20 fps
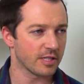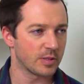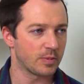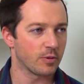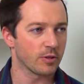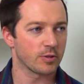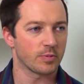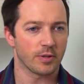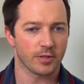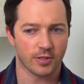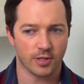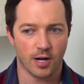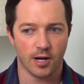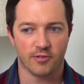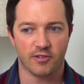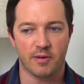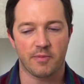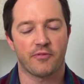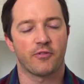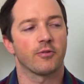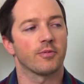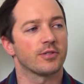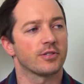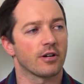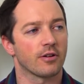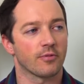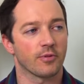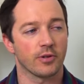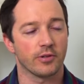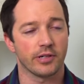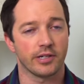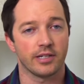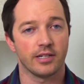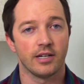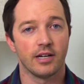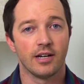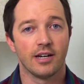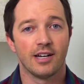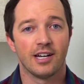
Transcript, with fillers: in sports, we were talking right before we started rolling.